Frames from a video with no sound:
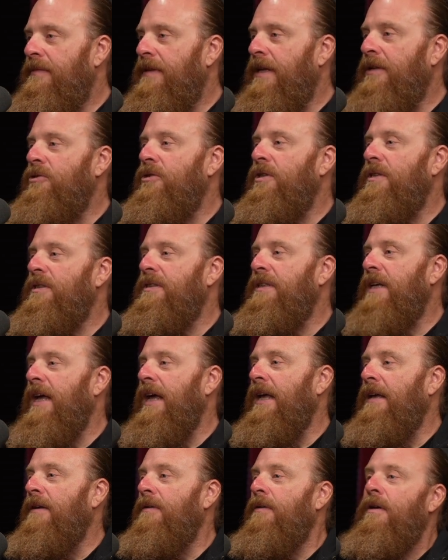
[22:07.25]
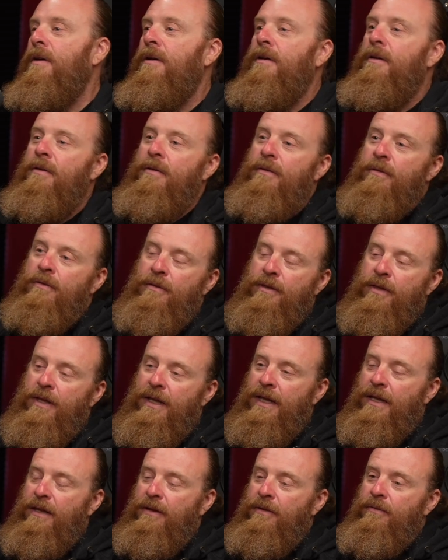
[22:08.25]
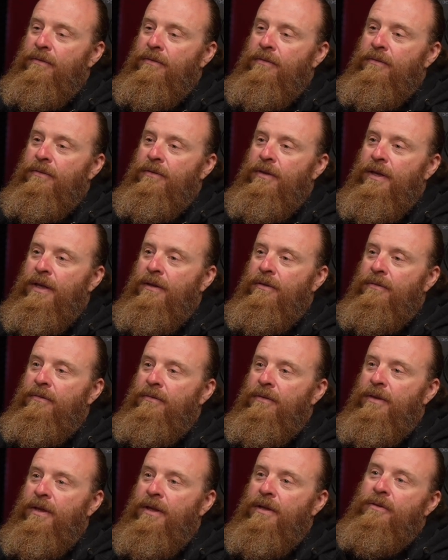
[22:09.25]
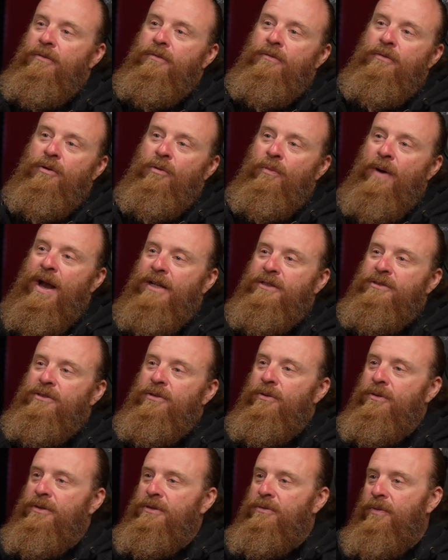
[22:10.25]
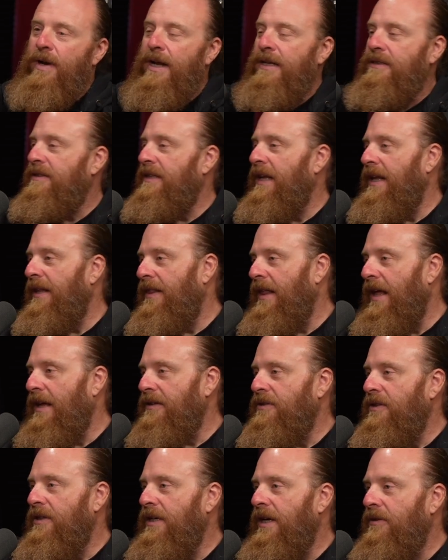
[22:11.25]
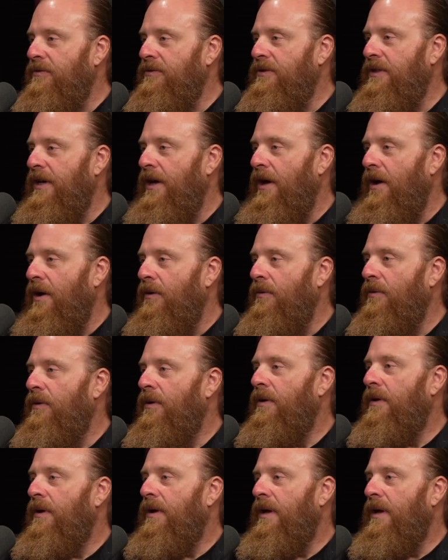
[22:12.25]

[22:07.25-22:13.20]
let's just say the Tyrannosaurus Rex 10,000 years ago